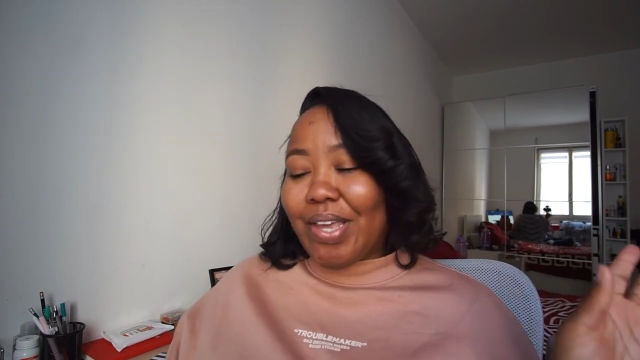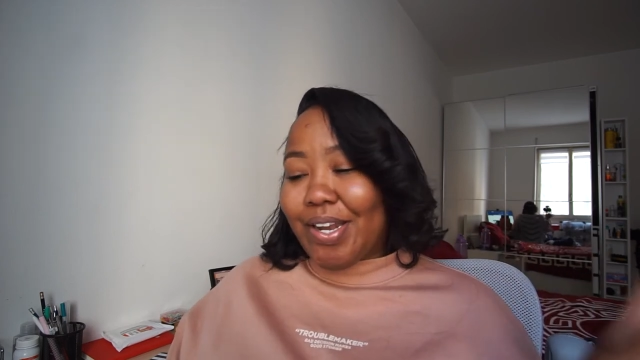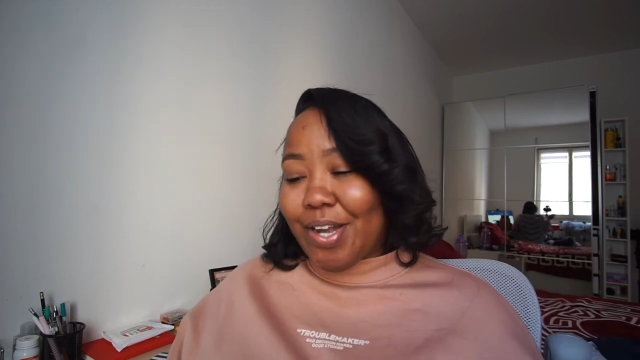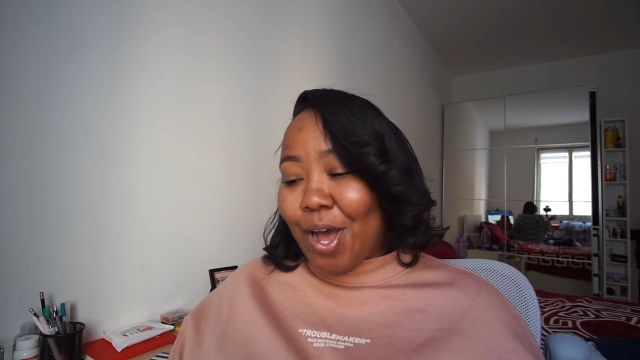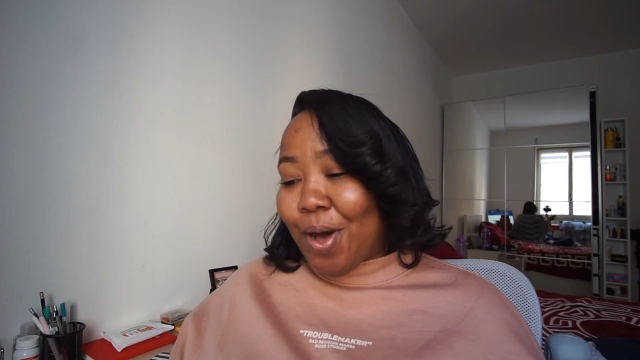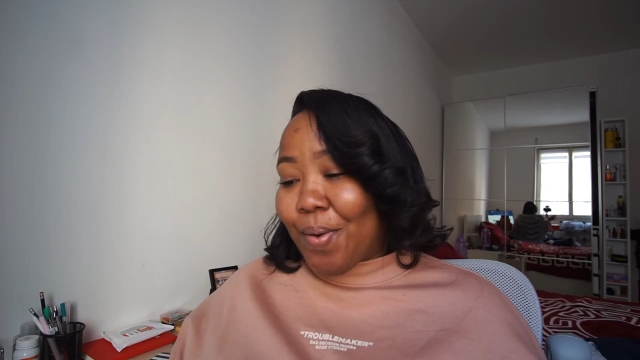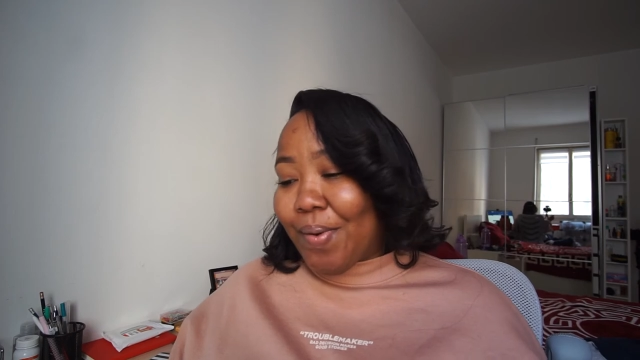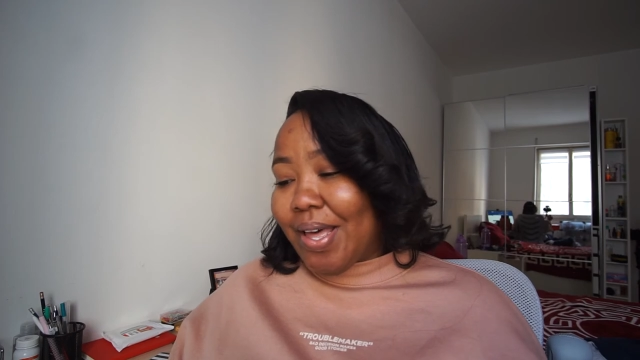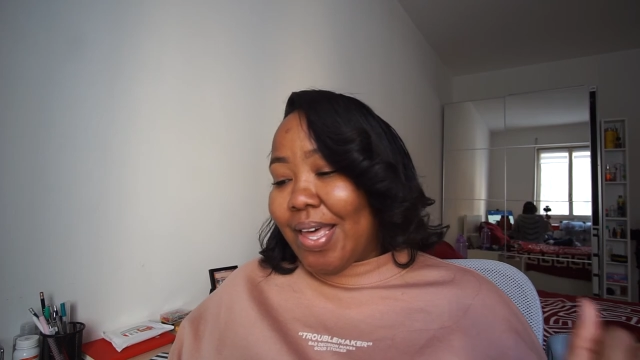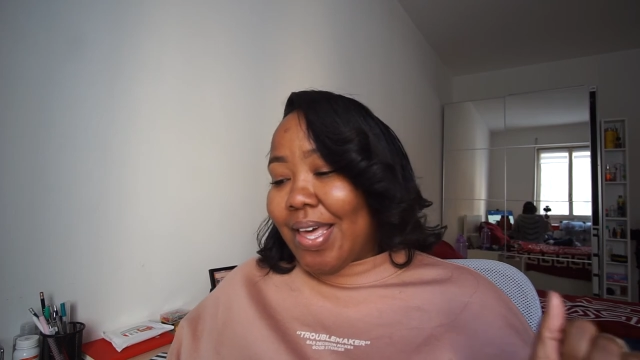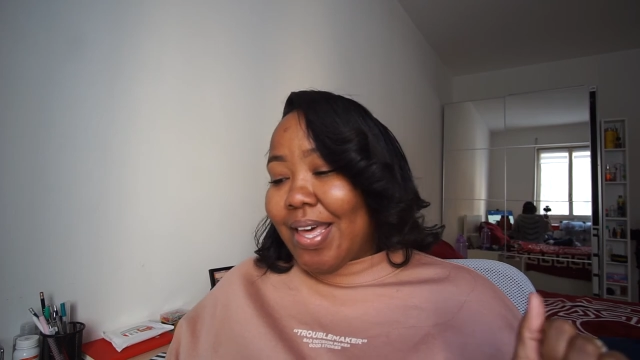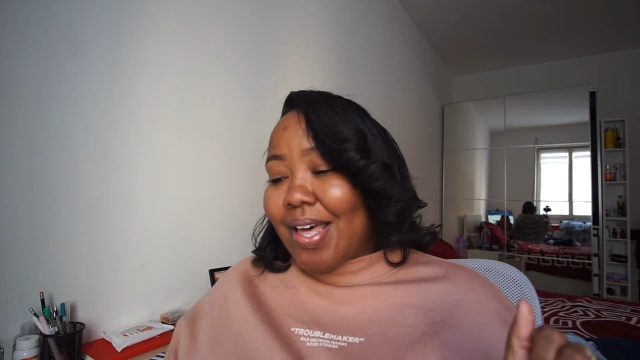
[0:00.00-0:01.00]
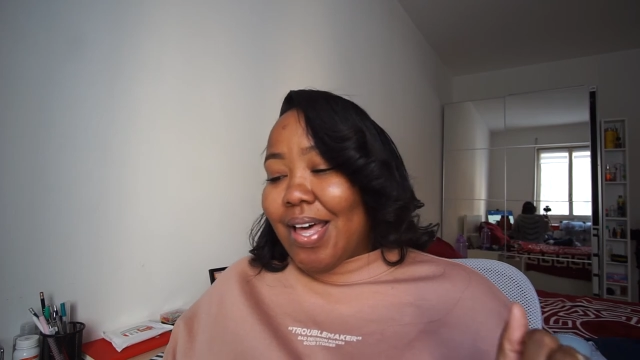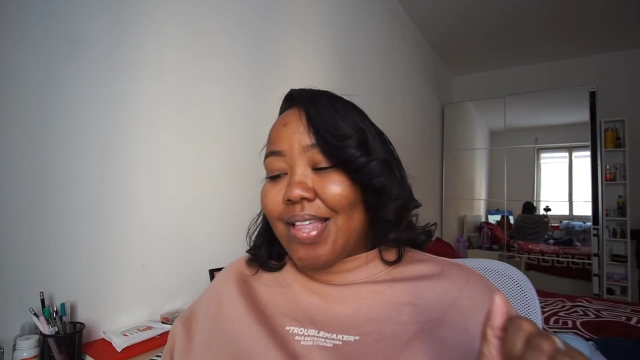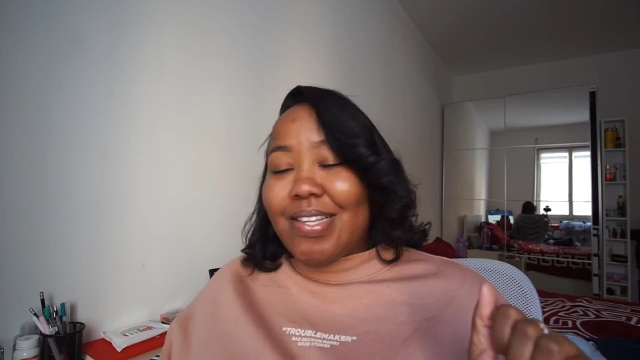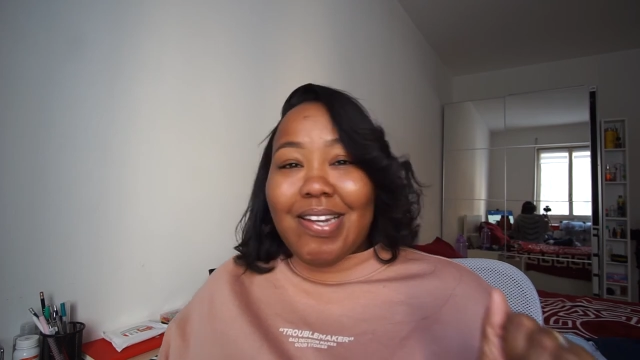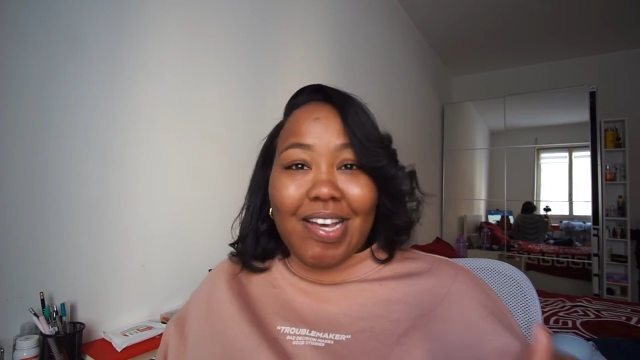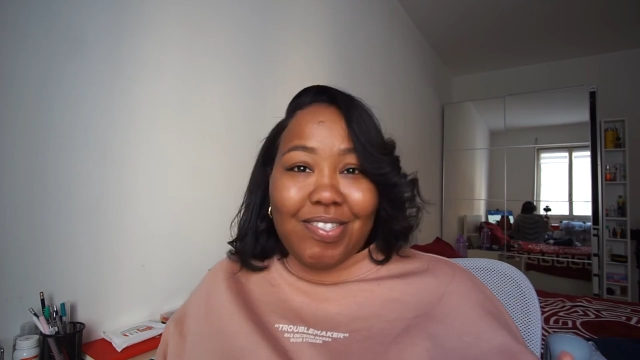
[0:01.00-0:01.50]
Now,
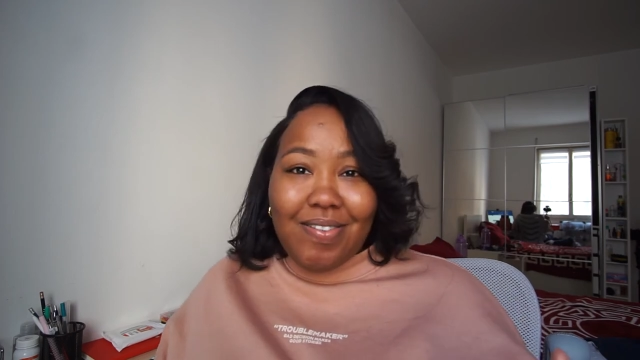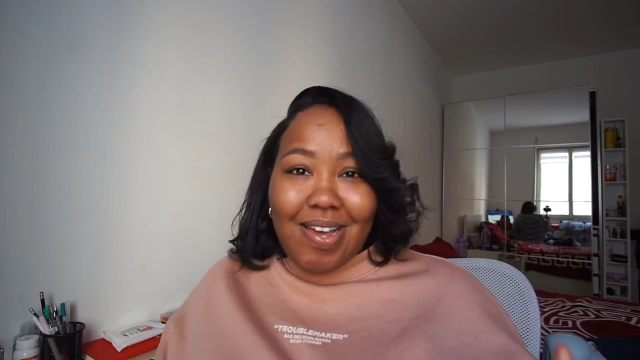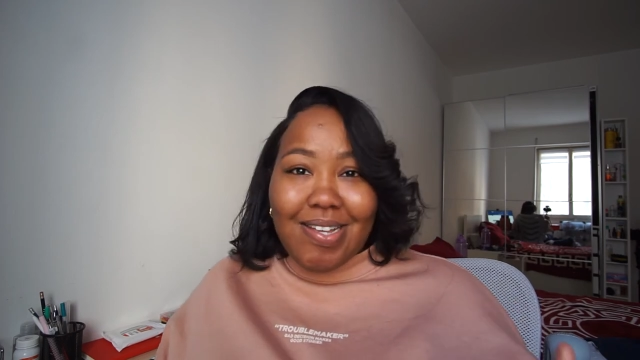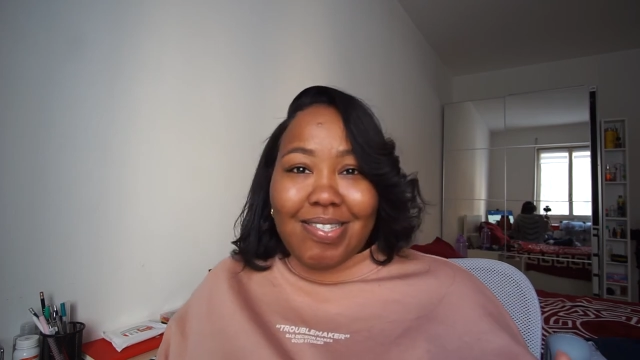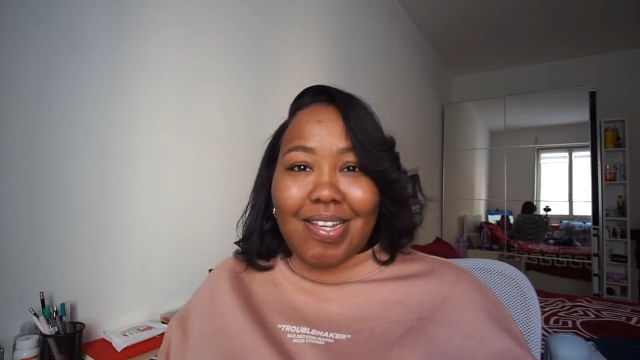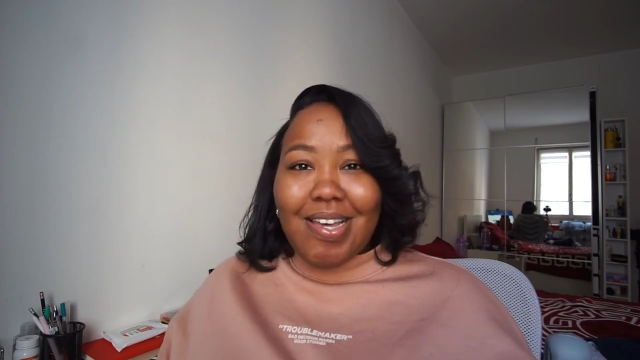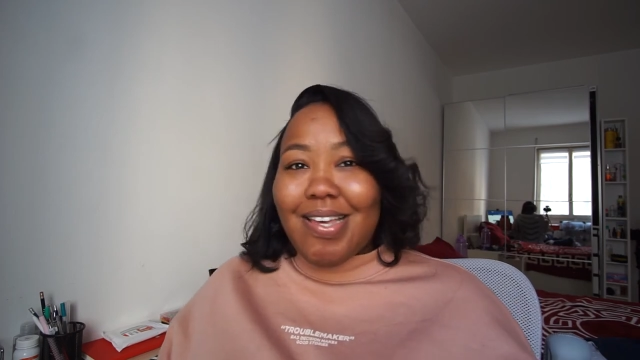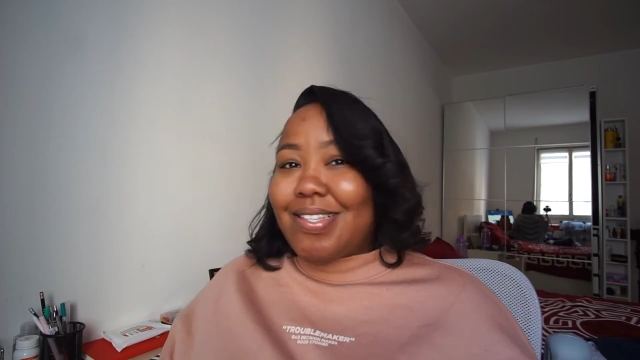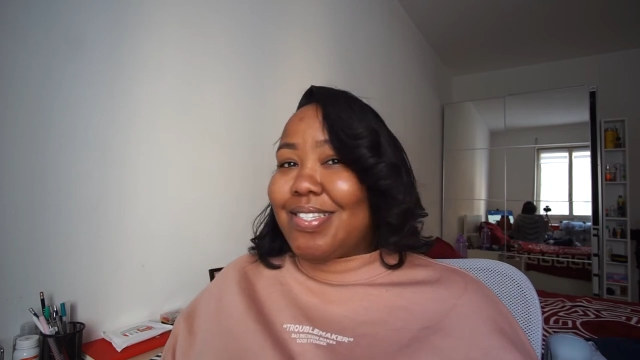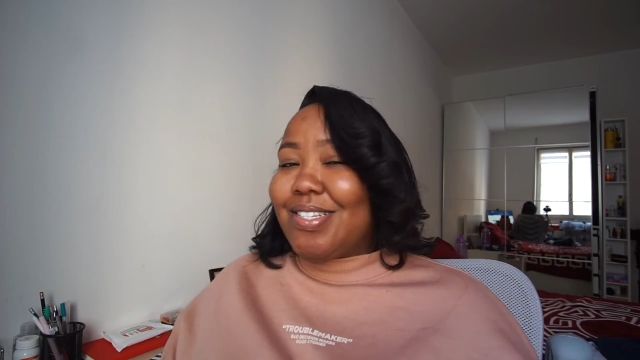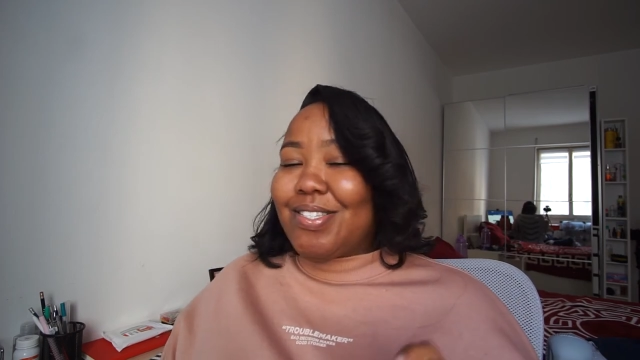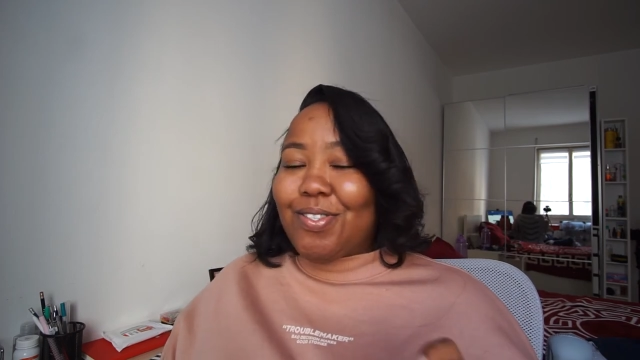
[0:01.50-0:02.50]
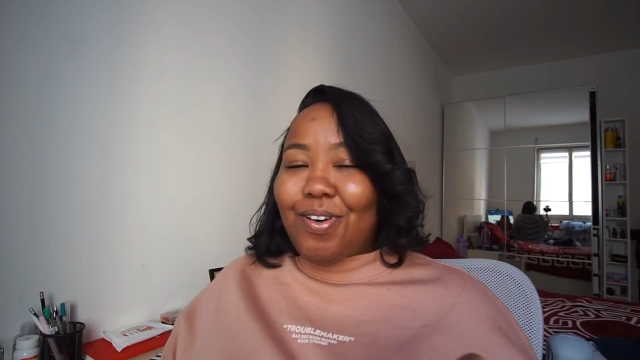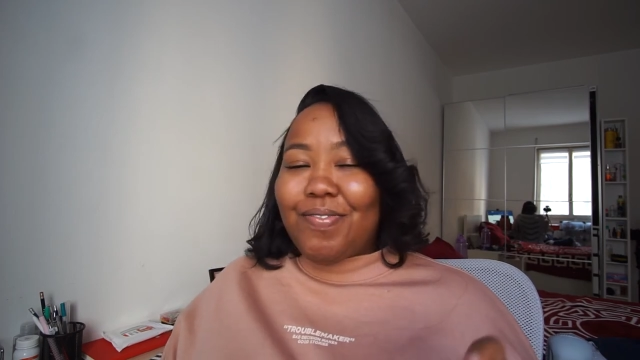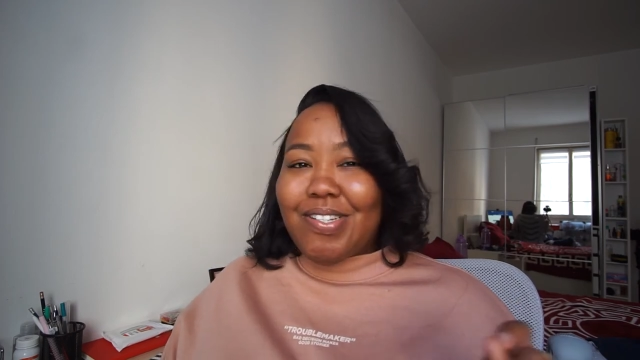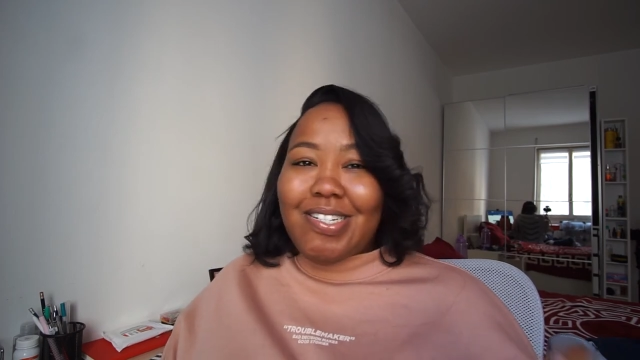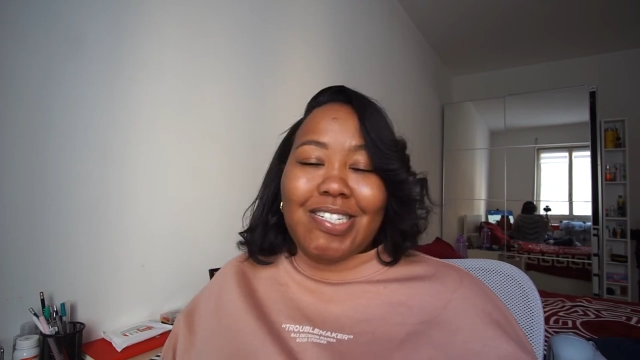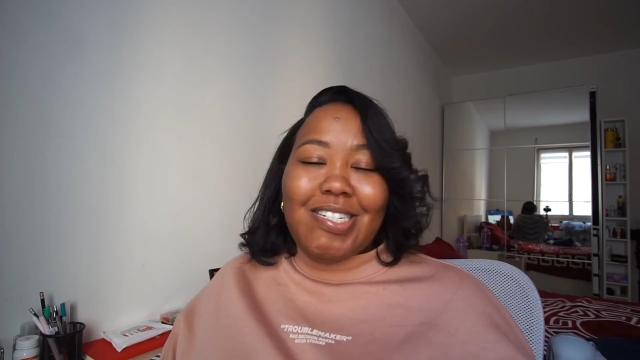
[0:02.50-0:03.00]
the next relaxer is the
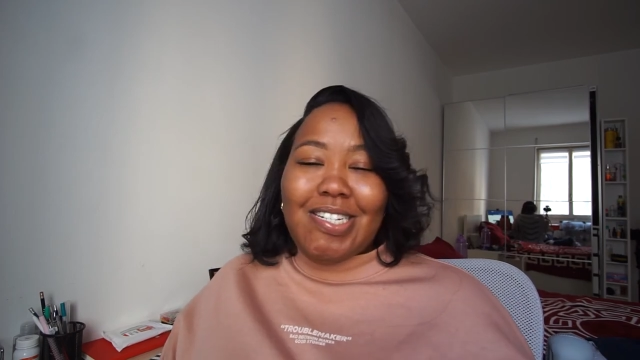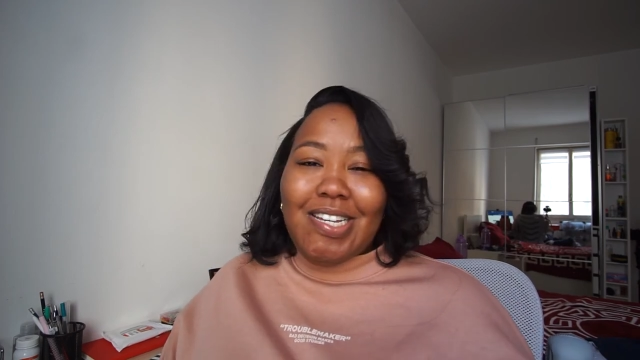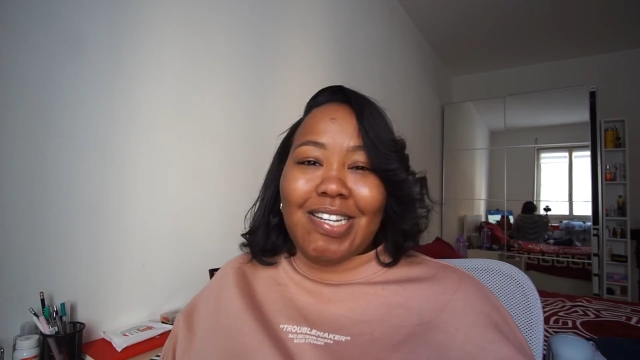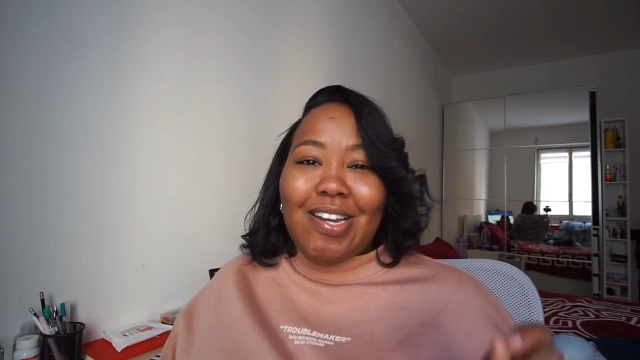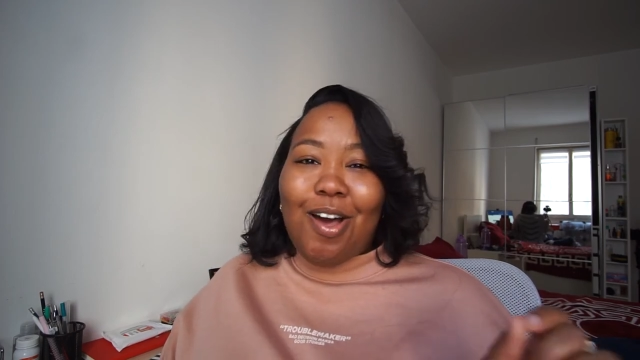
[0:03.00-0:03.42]
Soft and Sheen